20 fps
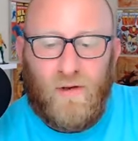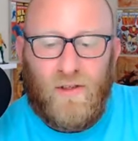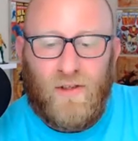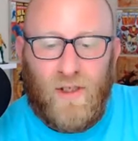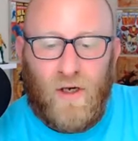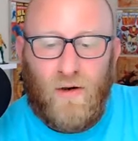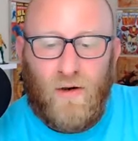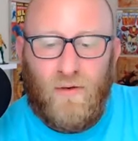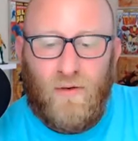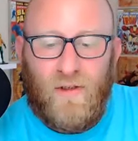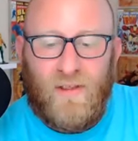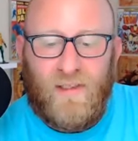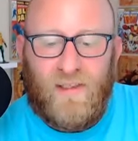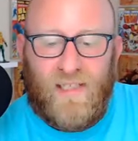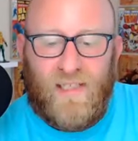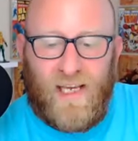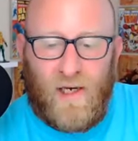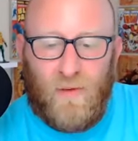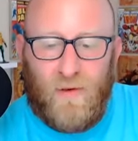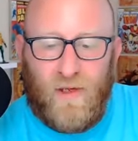So
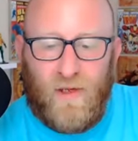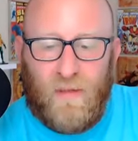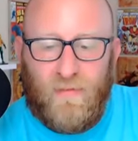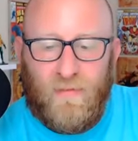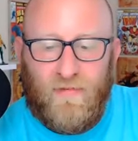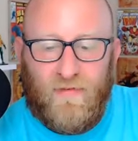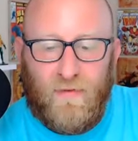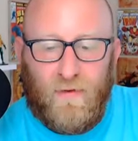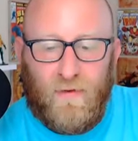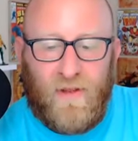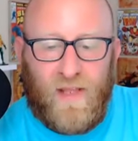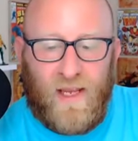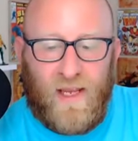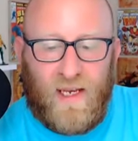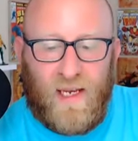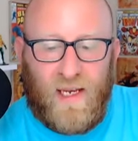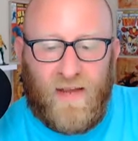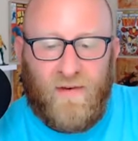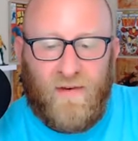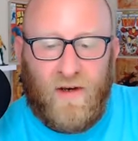deal with it before they
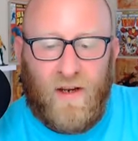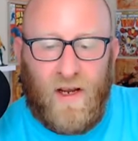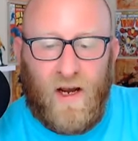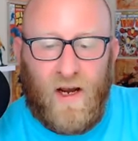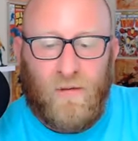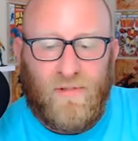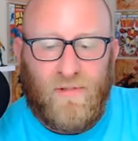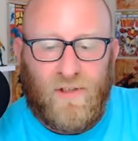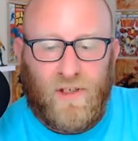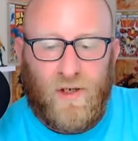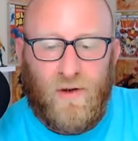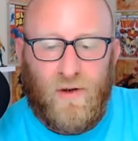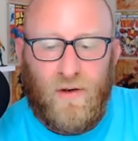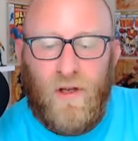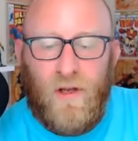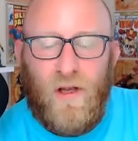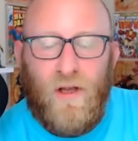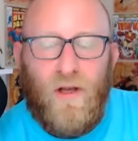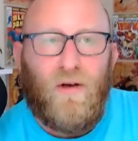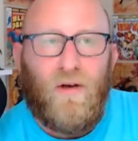can even come to you
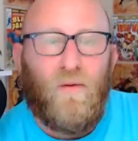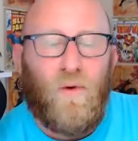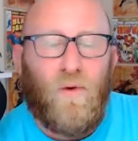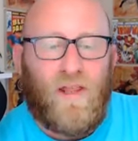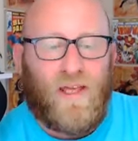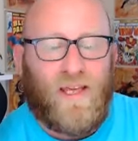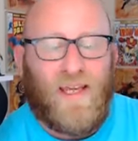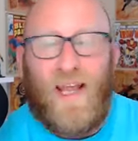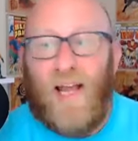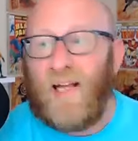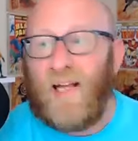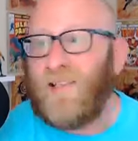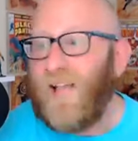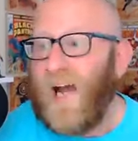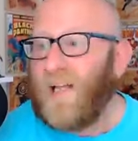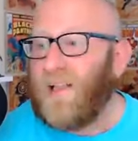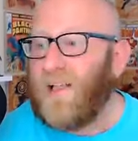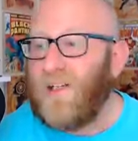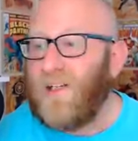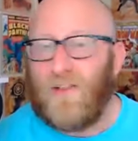with it. Yeah,
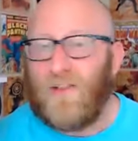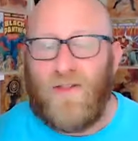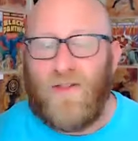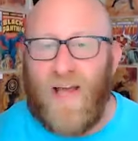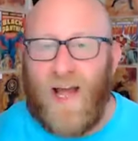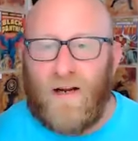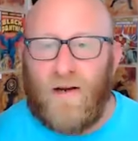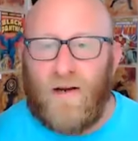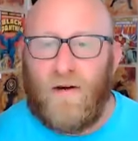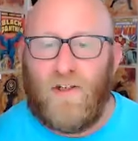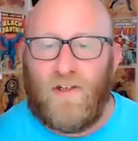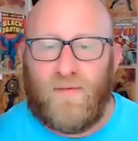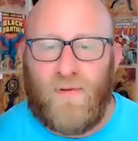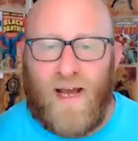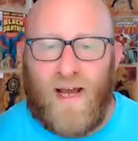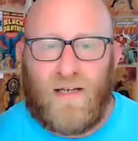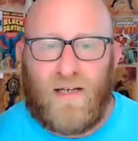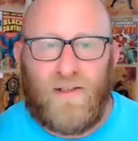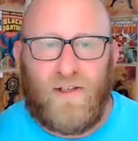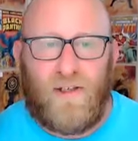exactly. So that goes
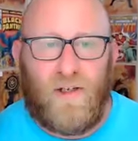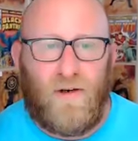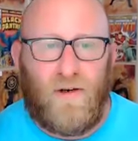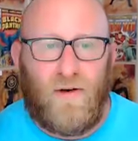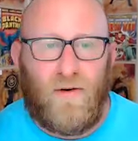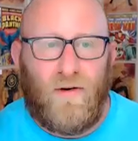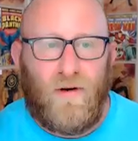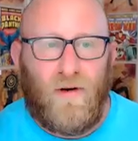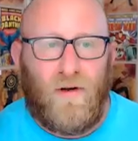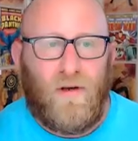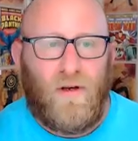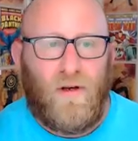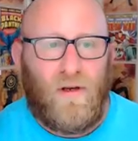back to